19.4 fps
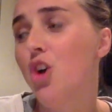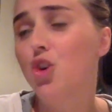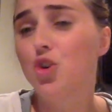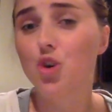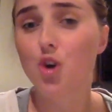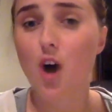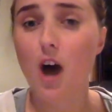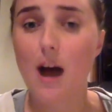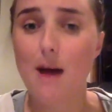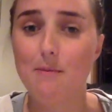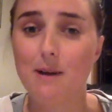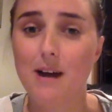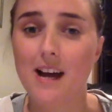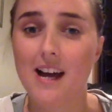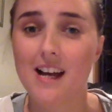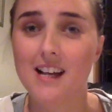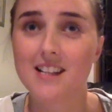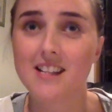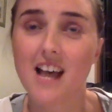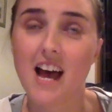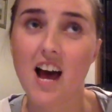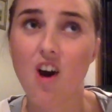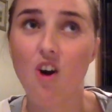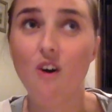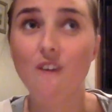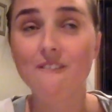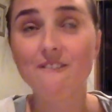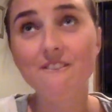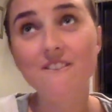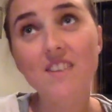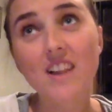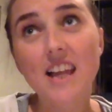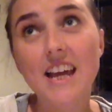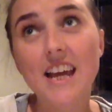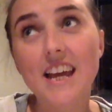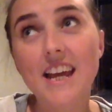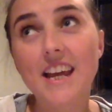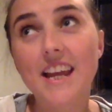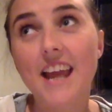your eyebrows are on
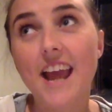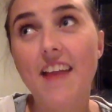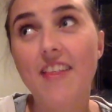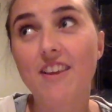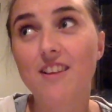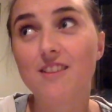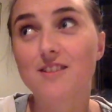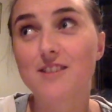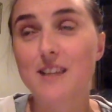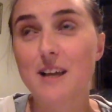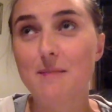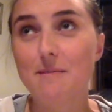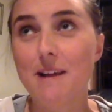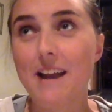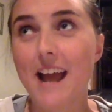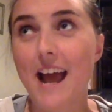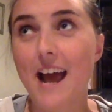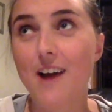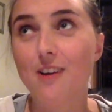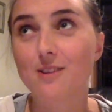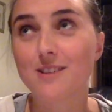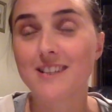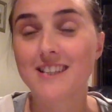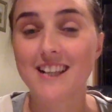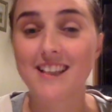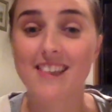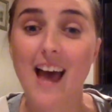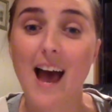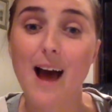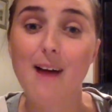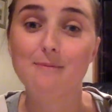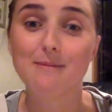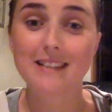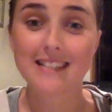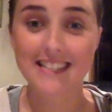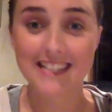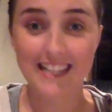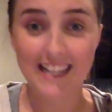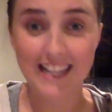fleek, and then someone else said that I'm
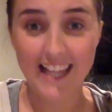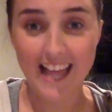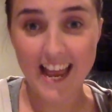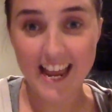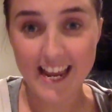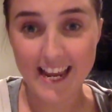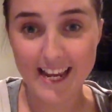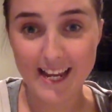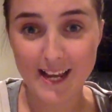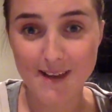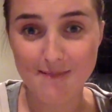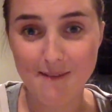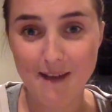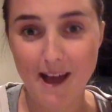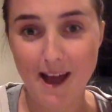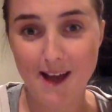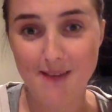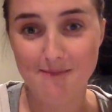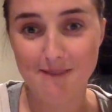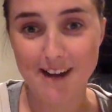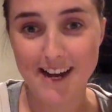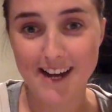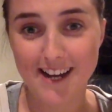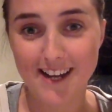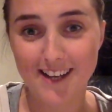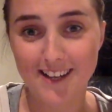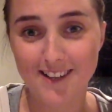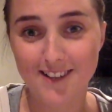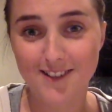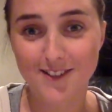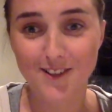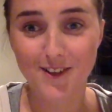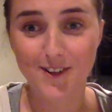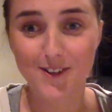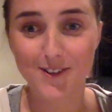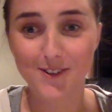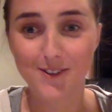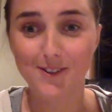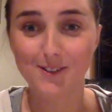slaying my eyebrows,
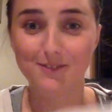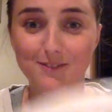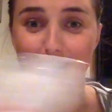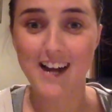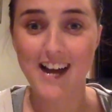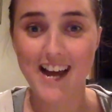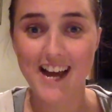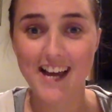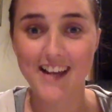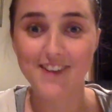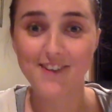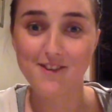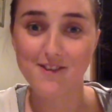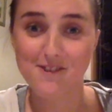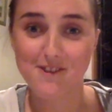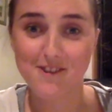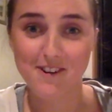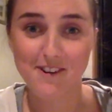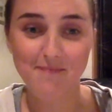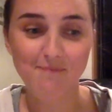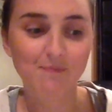so right on.